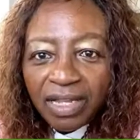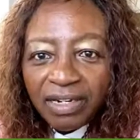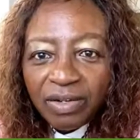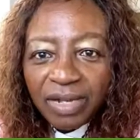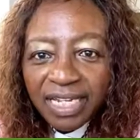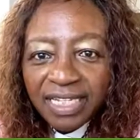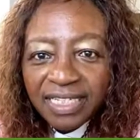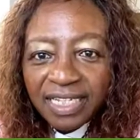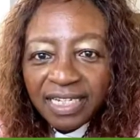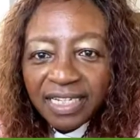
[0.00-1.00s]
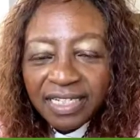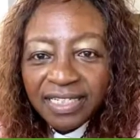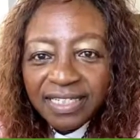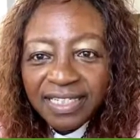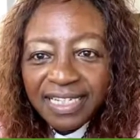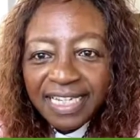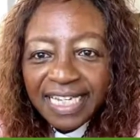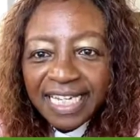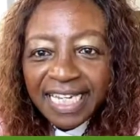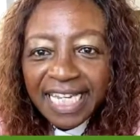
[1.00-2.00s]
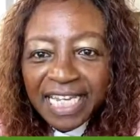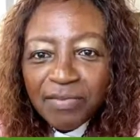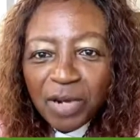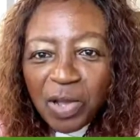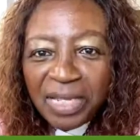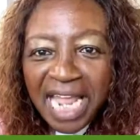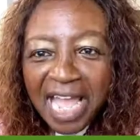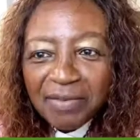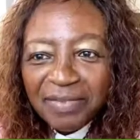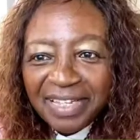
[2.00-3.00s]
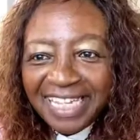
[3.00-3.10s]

I don't know why I can see this. Can you blow it up?